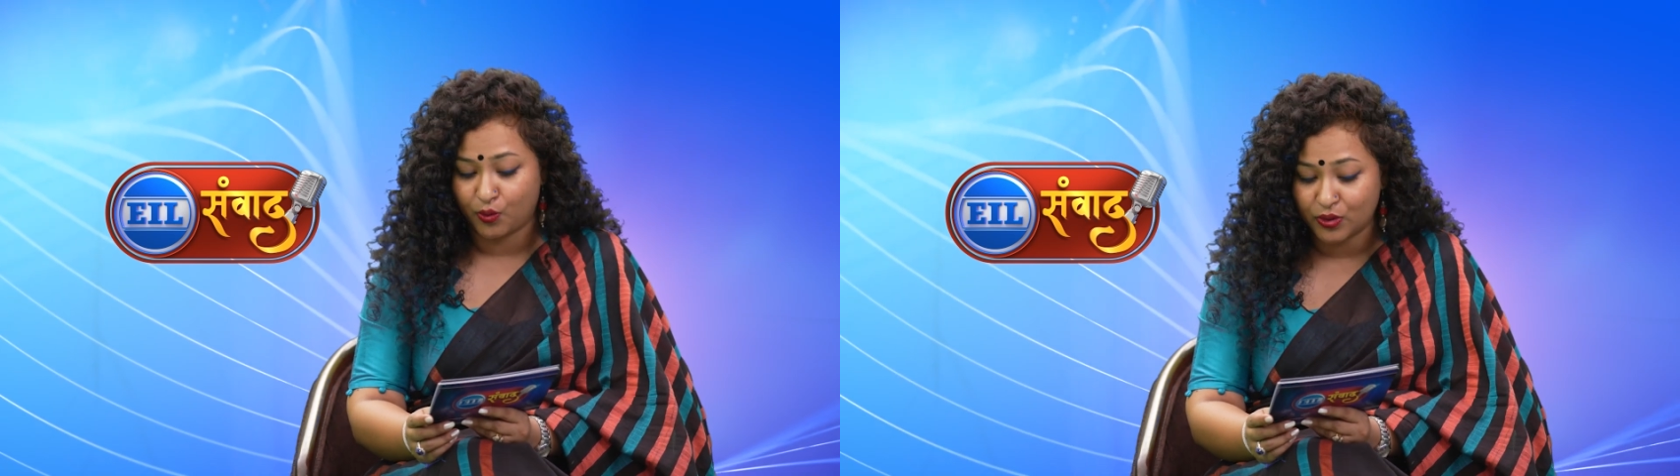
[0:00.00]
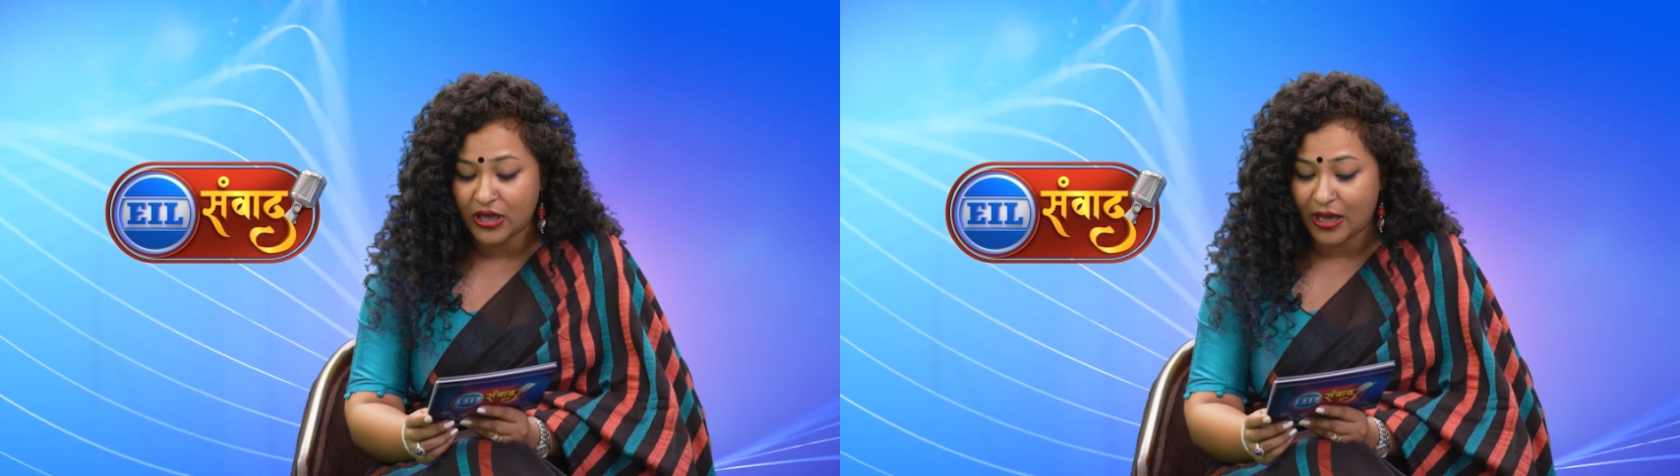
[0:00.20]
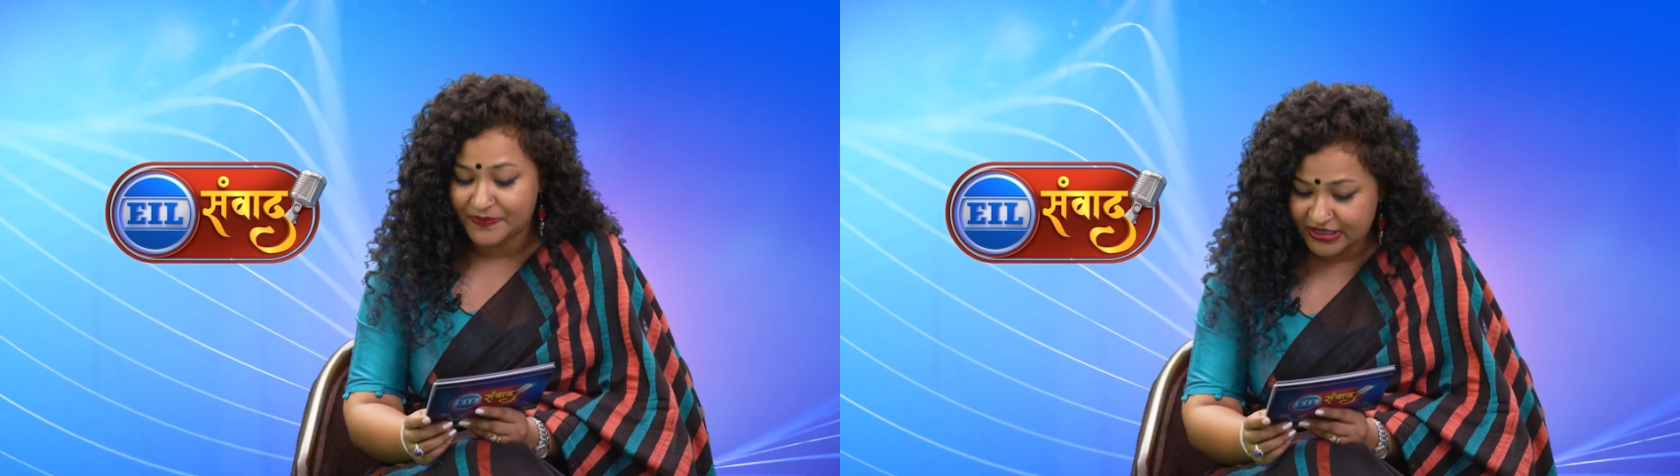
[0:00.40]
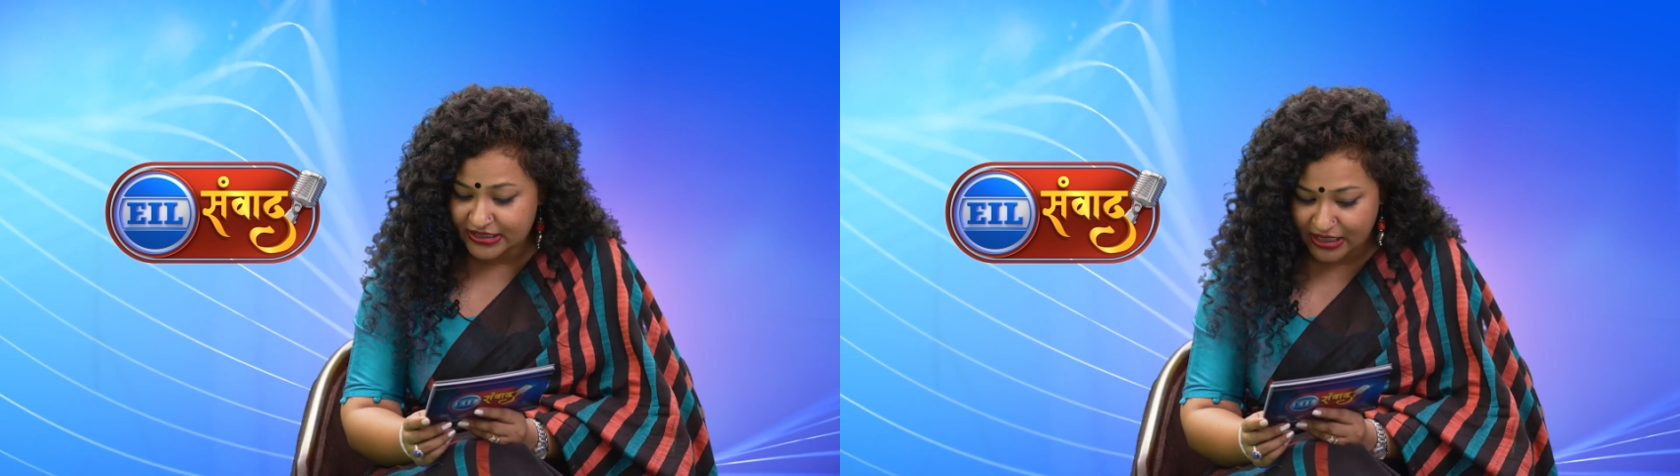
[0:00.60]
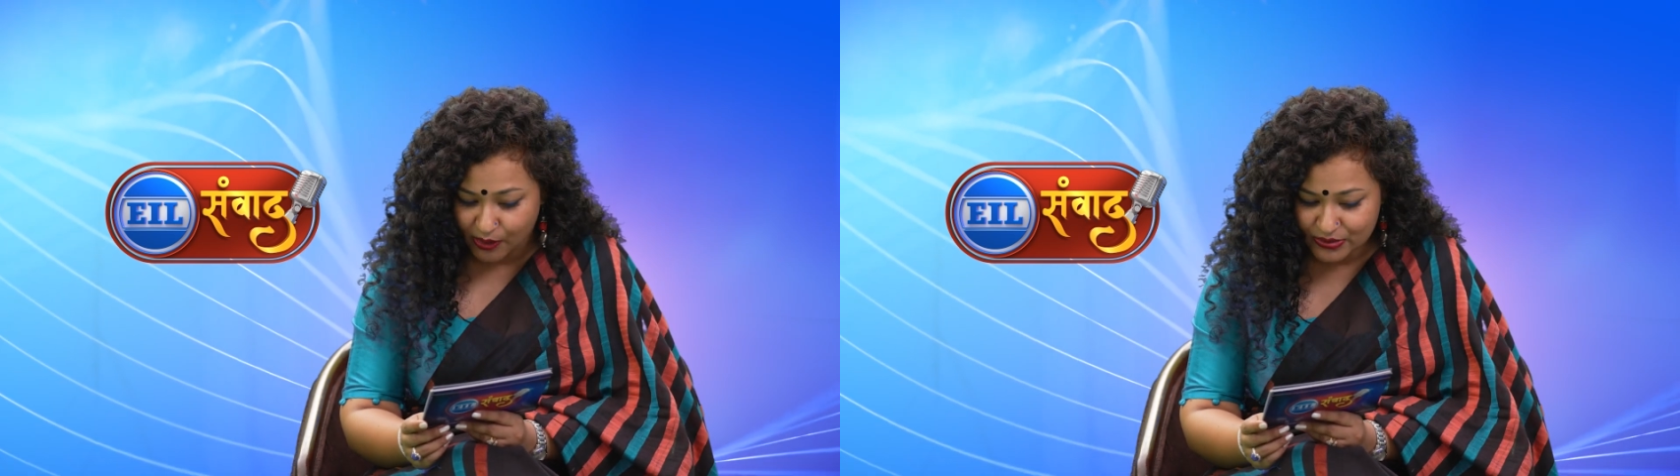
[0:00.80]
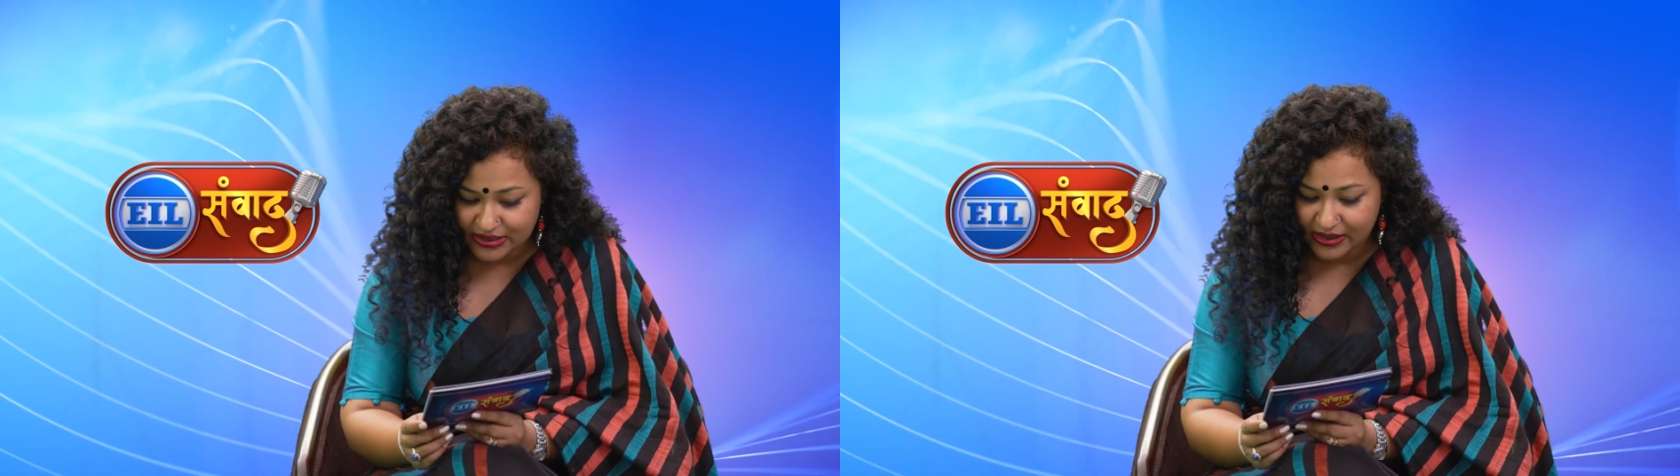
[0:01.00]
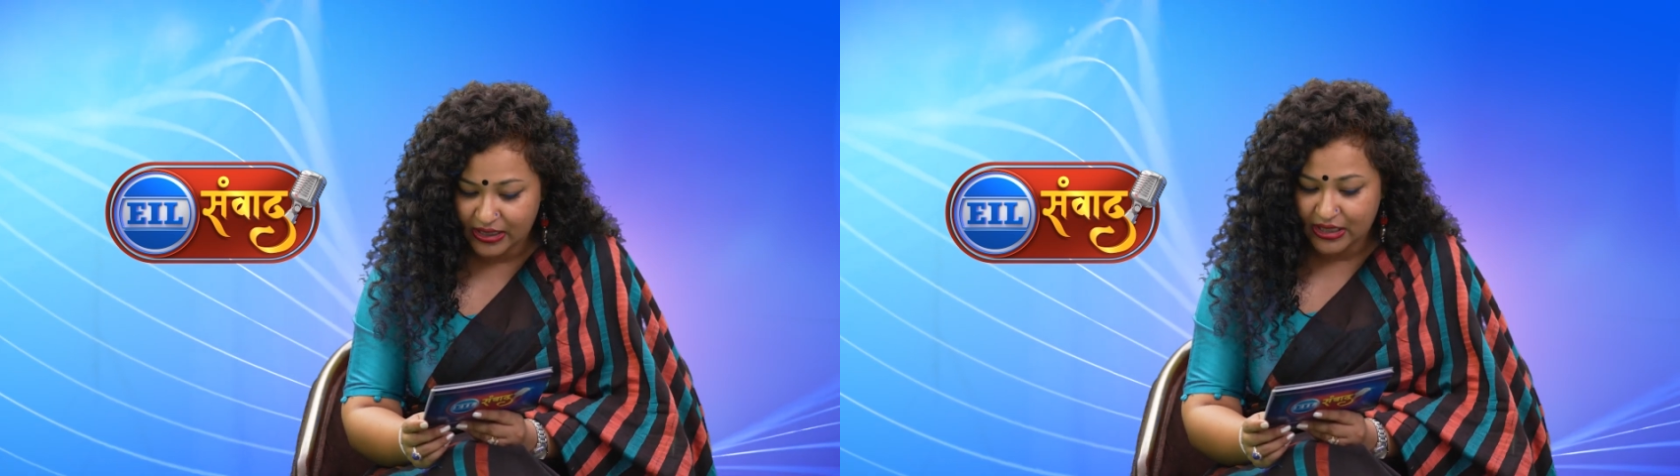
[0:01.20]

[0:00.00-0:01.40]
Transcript: own ups and downs?